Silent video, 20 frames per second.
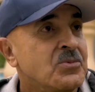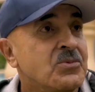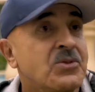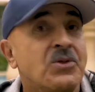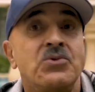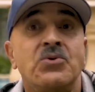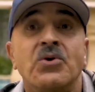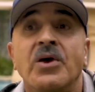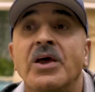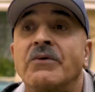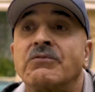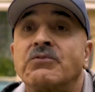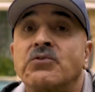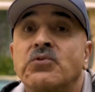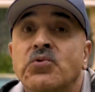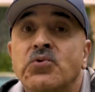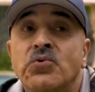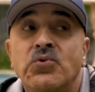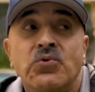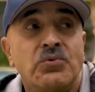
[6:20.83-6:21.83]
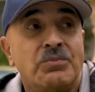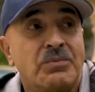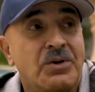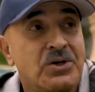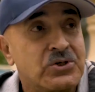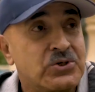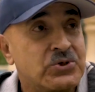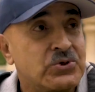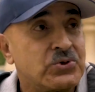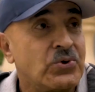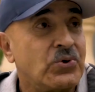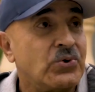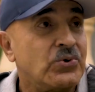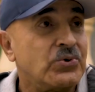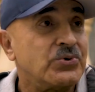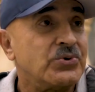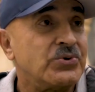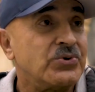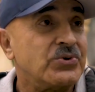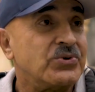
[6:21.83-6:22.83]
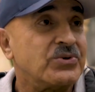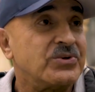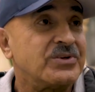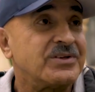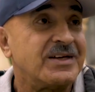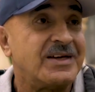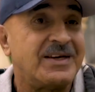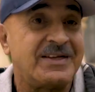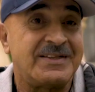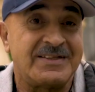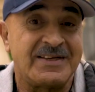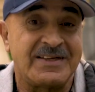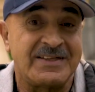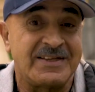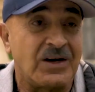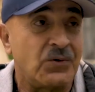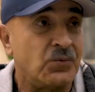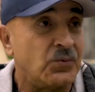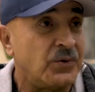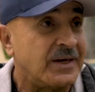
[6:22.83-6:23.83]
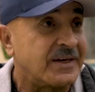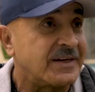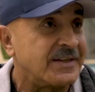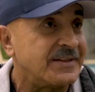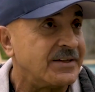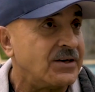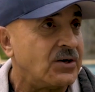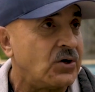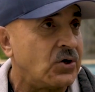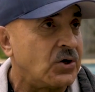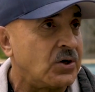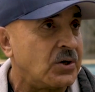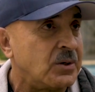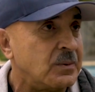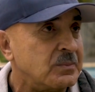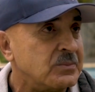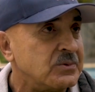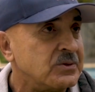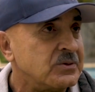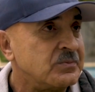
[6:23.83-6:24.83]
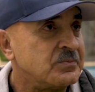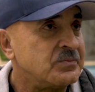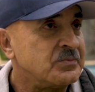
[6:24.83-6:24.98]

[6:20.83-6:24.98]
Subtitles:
Then you have too much shoulders, and then that weaken the arm,